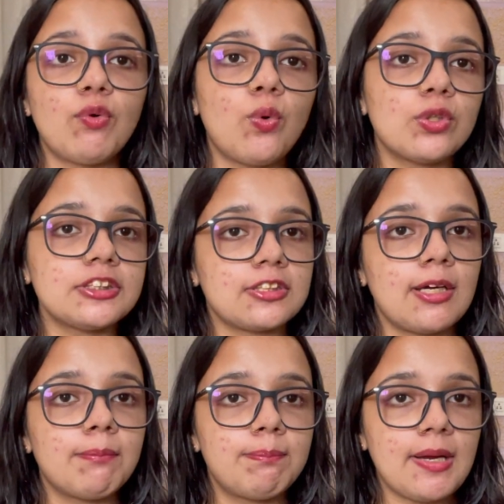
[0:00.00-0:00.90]
fourth
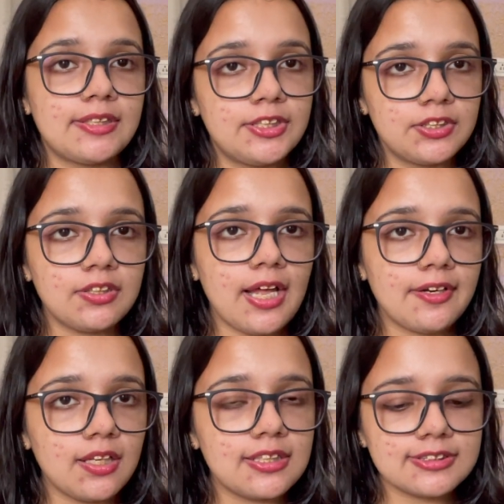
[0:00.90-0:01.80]
competitor
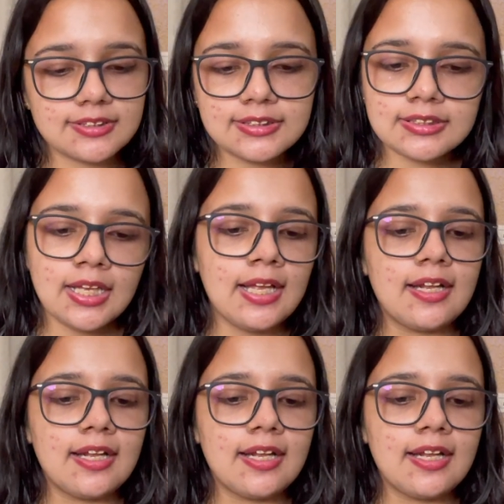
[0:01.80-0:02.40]
analysis